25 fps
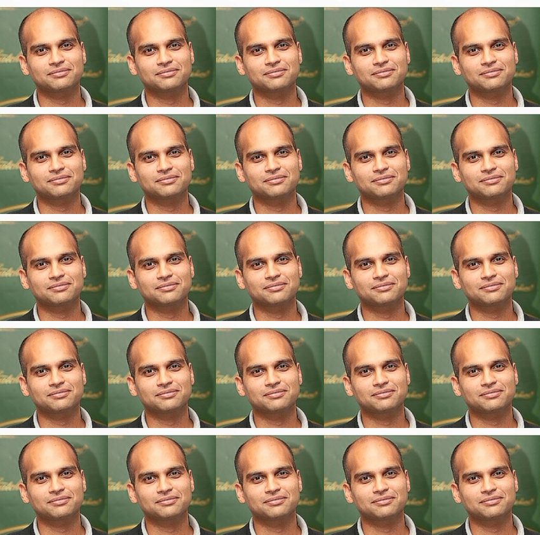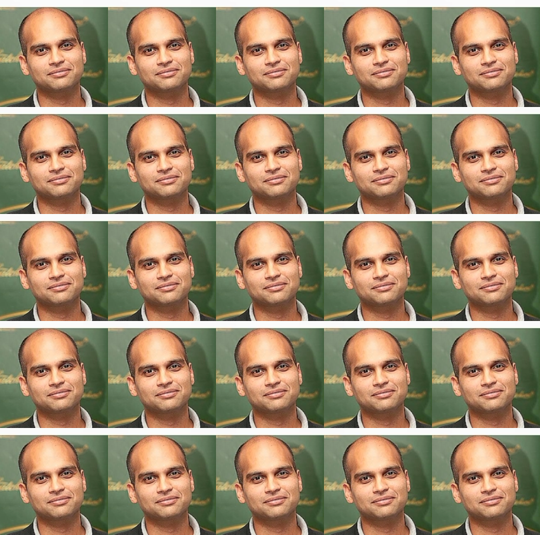
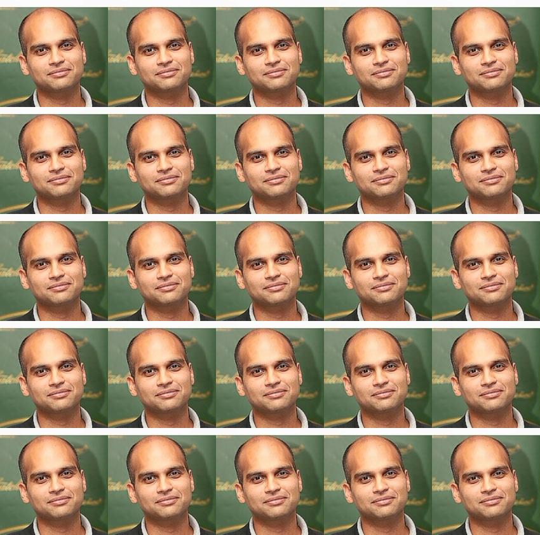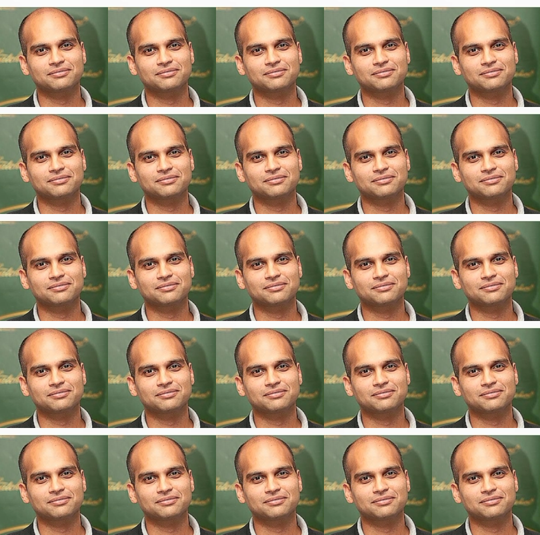
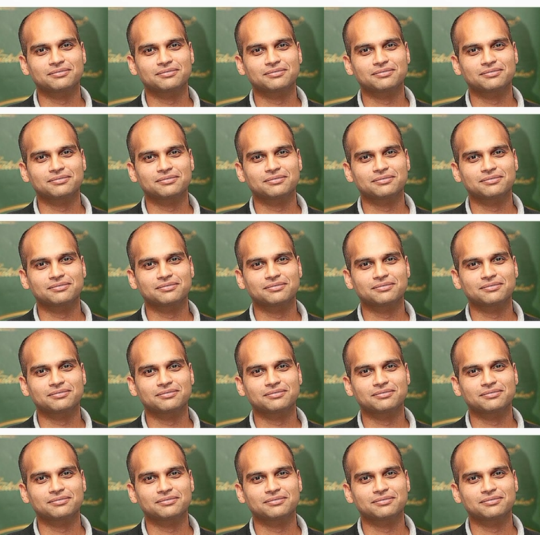(no lip movement)